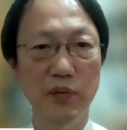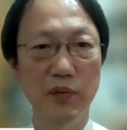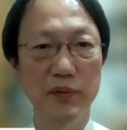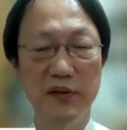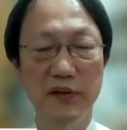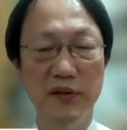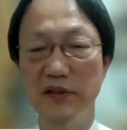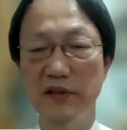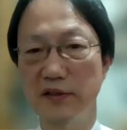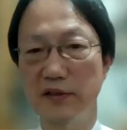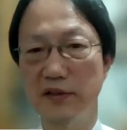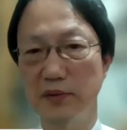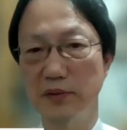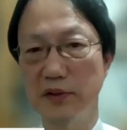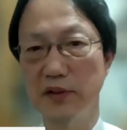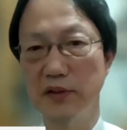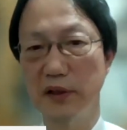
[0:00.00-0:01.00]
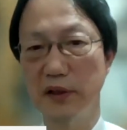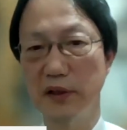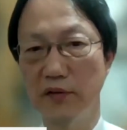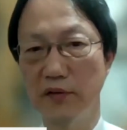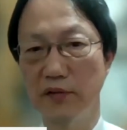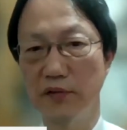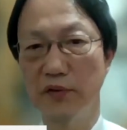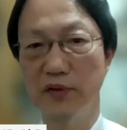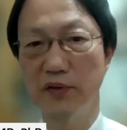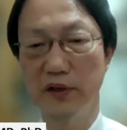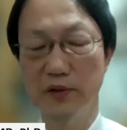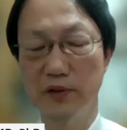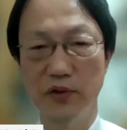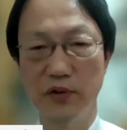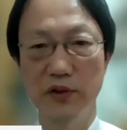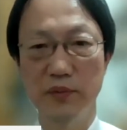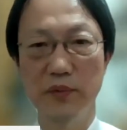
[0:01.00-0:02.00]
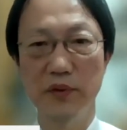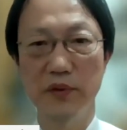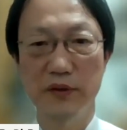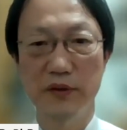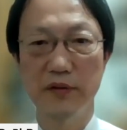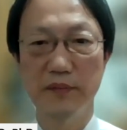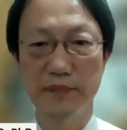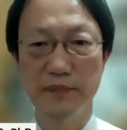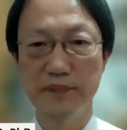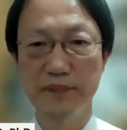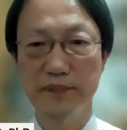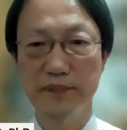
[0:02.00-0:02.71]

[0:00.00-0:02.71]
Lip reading: will be necessary for their treatment.